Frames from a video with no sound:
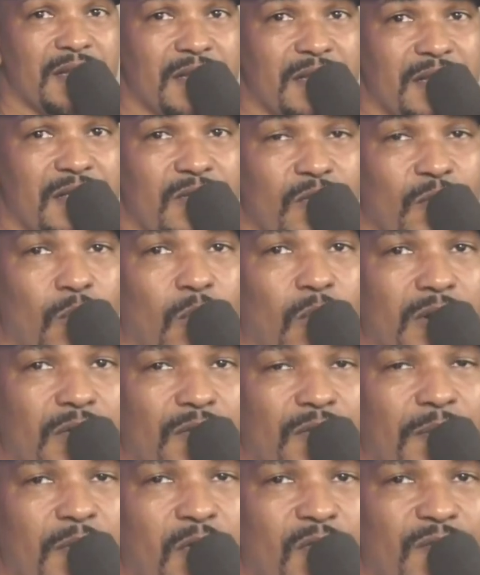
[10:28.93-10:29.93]
you want to
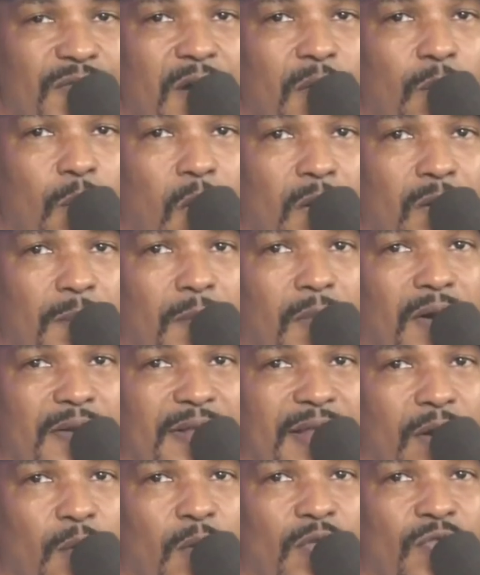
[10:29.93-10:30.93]
remove that watermark,
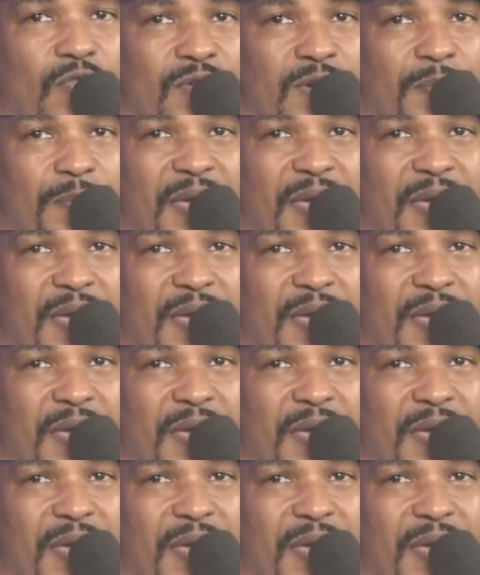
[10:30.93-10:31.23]
they want you to